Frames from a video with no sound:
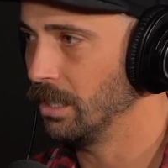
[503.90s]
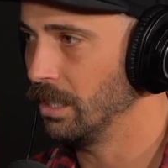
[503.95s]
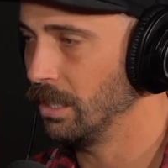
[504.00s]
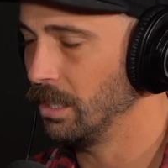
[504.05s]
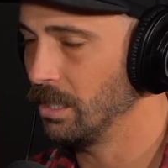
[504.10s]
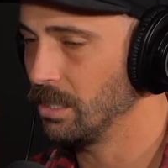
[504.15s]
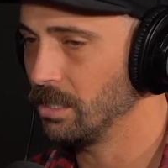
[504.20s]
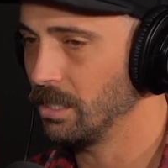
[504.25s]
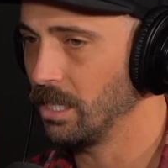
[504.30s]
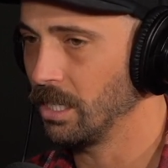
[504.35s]
and
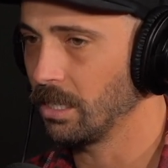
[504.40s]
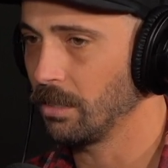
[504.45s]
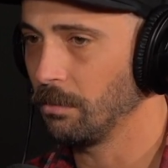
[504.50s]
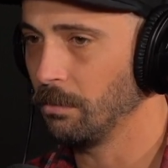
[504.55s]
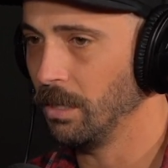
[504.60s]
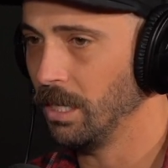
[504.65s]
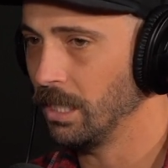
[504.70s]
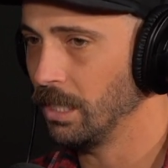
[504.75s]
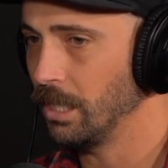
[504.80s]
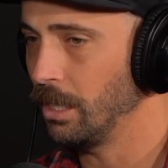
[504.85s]
it's like,
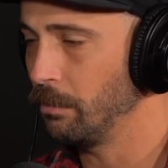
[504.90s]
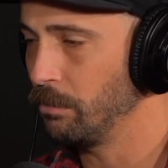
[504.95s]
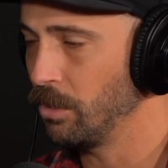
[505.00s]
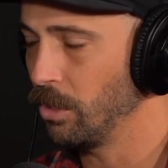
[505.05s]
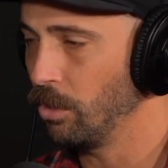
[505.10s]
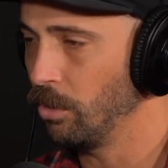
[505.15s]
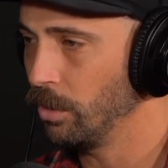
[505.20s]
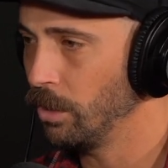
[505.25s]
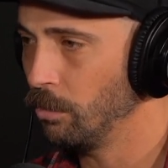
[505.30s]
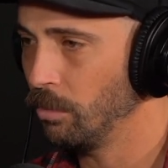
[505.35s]
man, I'm
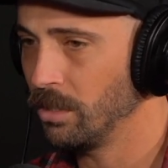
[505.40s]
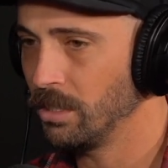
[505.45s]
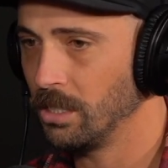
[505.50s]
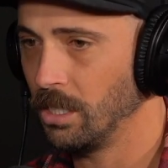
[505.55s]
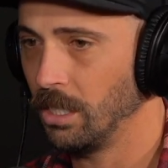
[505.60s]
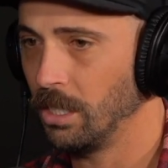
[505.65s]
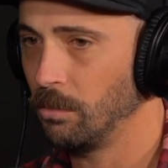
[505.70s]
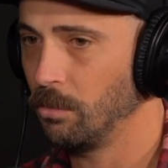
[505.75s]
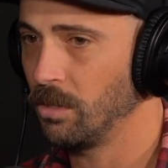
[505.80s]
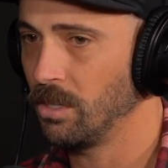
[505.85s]
the only one
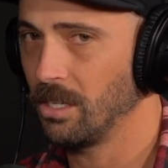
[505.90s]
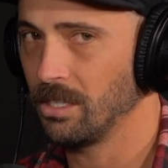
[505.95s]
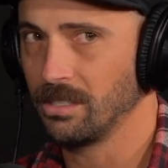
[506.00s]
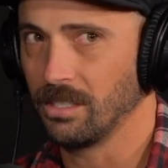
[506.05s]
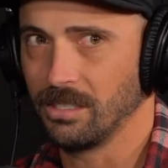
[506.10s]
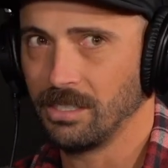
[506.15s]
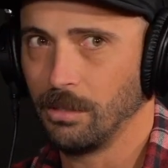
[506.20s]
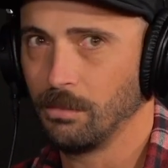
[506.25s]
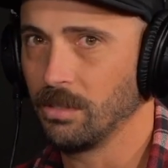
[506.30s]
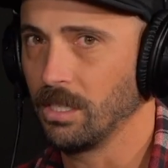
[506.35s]
dealing with this. It
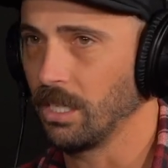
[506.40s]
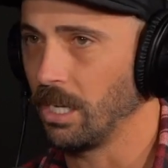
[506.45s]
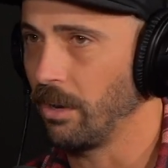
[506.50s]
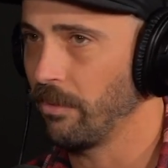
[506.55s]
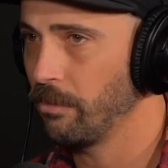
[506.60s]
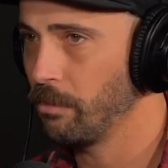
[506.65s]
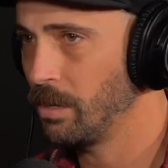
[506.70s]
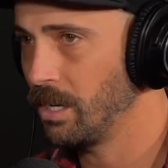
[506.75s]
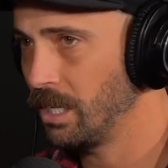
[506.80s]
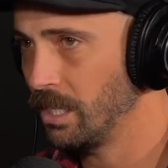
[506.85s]
seems like
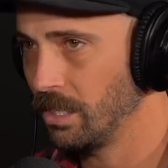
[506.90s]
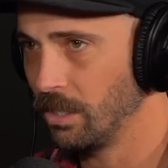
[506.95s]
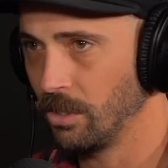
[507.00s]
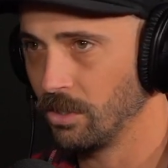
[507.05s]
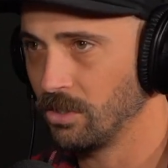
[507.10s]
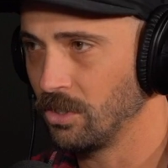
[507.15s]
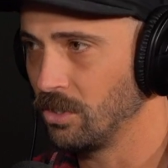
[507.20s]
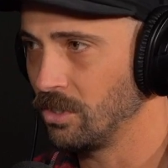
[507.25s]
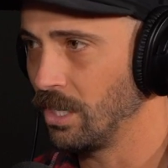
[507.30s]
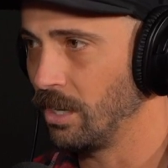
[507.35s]
everybody
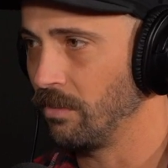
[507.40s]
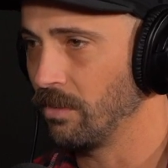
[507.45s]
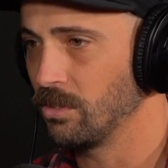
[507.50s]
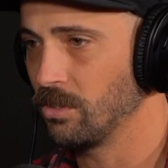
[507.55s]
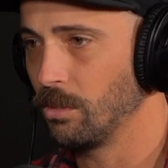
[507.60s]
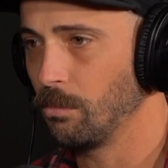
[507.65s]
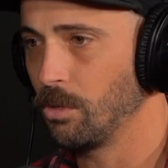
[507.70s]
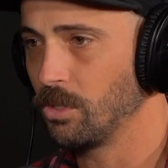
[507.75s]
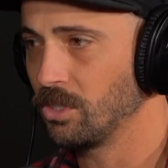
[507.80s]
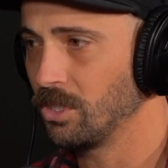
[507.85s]
else is having
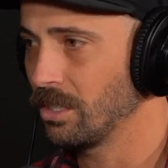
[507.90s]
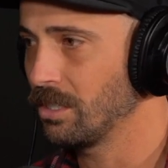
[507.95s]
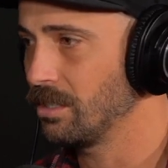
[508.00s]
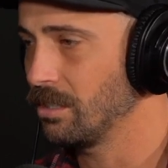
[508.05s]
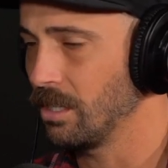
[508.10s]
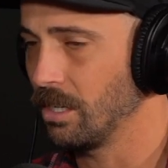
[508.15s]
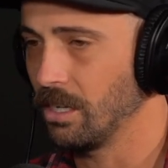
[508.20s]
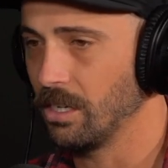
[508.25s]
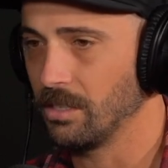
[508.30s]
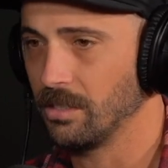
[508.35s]
so much
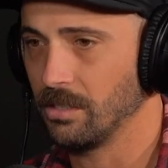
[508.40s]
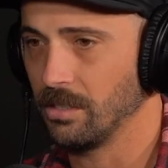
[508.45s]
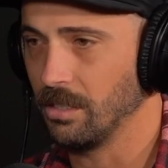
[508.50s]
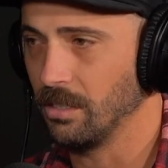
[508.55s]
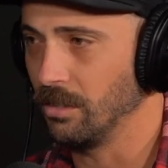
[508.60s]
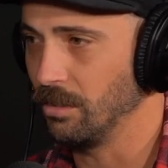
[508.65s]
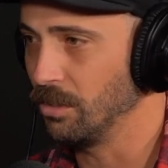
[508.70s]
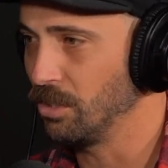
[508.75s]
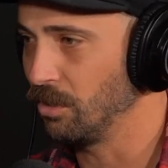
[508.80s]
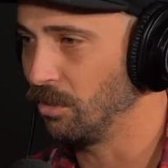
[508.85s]
success
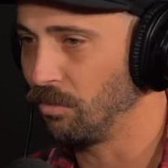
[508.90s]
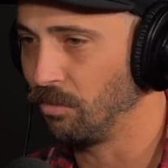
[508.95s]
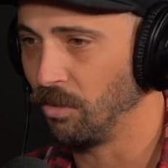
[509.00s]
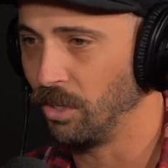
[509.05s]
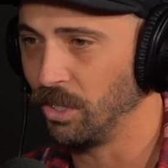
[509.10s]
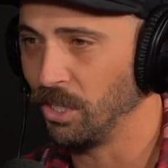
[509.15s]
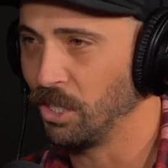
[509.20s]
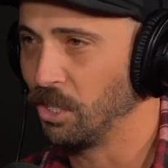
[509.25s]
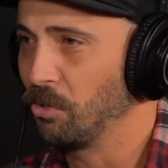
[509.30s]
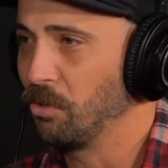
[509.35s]
and just
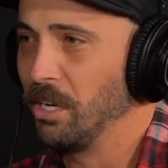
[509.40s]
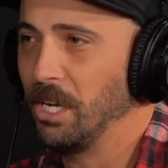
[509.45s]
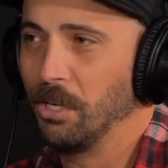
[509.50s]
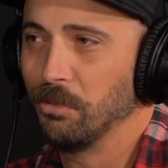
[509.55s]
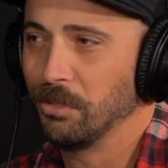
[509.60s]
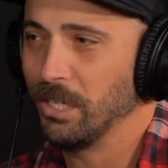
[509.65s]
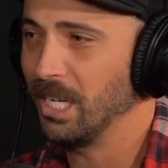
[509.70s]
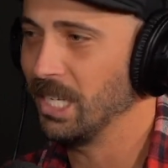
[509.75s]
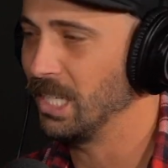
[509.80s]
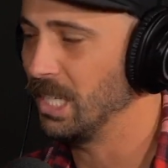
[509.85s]
feeling great,
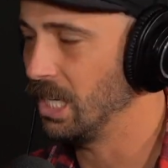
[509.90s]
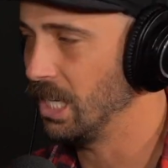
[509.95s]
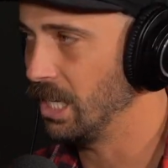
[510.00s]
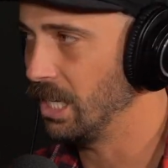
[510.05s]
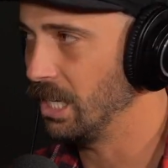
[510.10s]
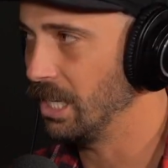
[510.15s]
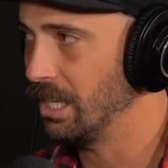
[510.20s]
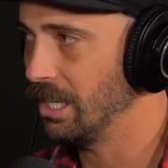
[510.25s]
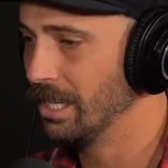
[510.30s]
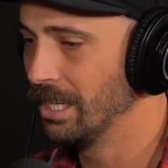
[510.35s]
riding
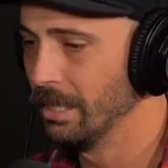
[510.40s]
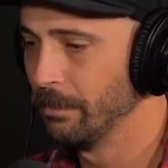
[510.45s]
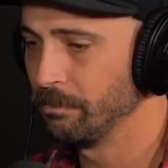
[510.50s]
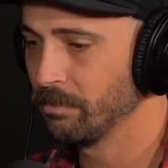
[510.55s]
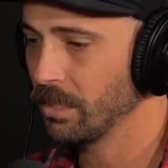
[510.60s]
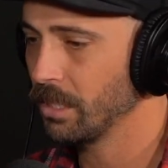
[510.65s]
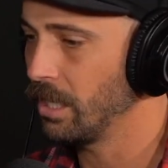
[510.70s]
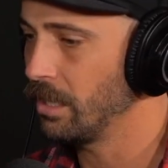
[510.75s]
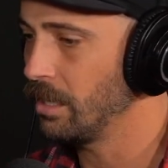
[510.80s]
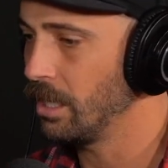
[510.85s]
high. Mm.
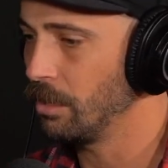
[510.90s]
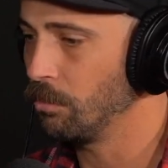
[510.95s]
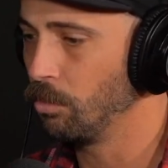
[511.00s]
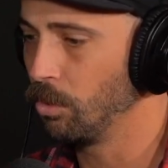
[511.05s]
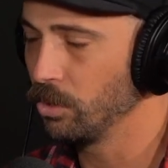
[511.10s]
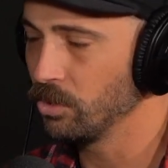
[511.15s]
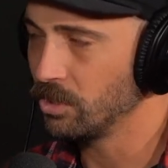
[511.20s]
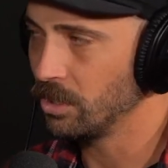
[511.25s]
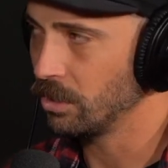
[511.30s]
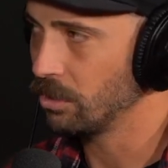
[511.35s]
Yeah. And then
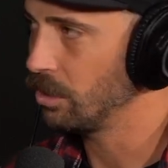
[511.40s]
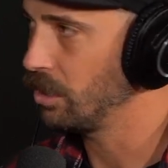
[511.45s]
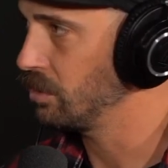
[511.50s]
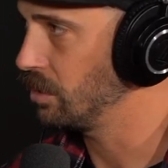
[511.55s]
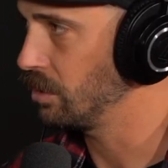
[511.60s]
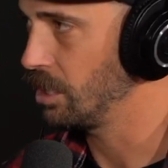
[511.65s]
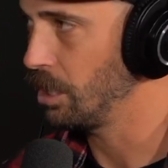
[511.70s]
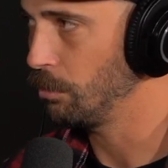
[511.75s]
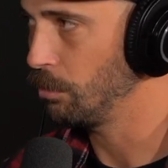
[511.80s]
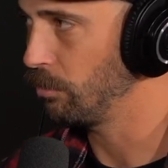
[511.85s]
we'll sit across
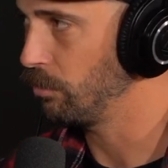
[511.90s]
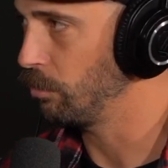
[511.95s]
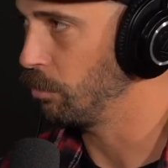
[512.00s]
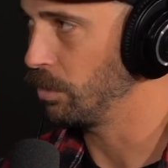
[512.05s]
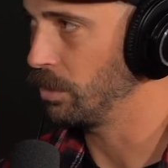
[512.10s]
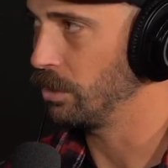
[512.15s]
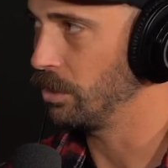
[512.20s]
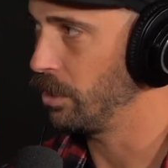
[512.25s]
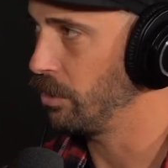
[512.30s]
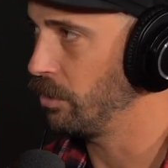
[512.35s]
the table from
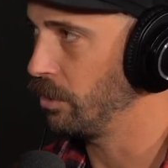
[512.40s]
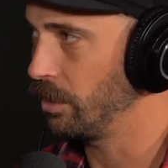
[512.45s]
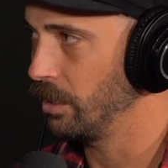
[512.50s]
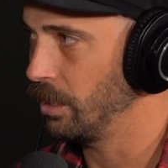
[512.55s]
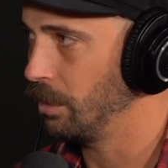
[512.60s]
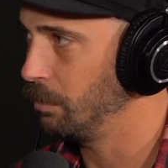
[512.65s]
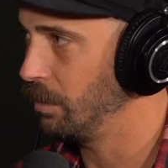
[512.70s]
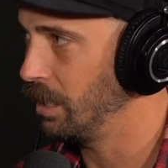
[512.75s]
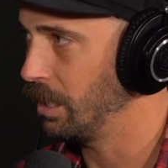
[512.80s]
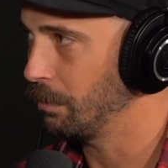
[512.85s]
one another and
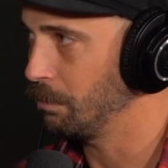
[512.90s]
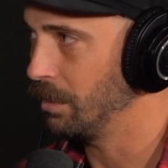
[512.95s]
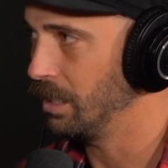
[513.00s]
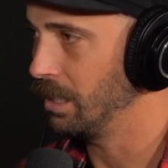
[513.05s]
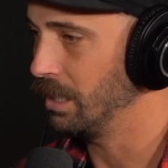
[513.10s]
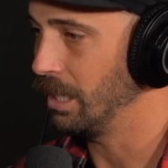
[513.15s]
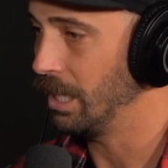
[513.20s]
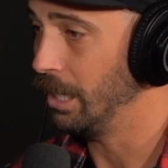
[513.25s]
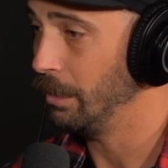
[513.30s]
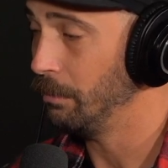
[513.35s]
I'll be like,
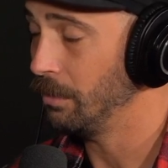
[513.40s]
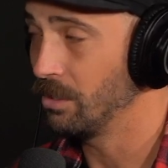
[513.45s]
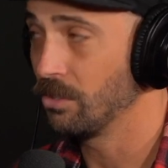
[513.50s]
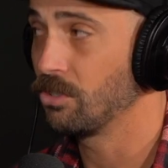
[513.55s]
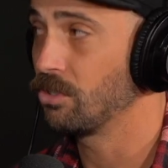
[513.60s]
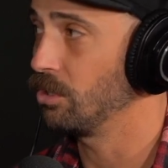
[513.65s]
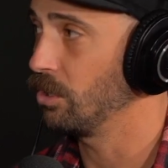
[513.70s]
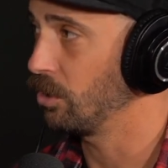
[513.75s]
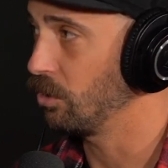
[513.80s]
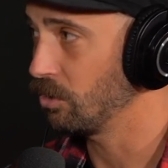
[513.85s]
man, I'm in
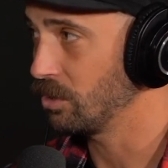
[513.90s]
struggle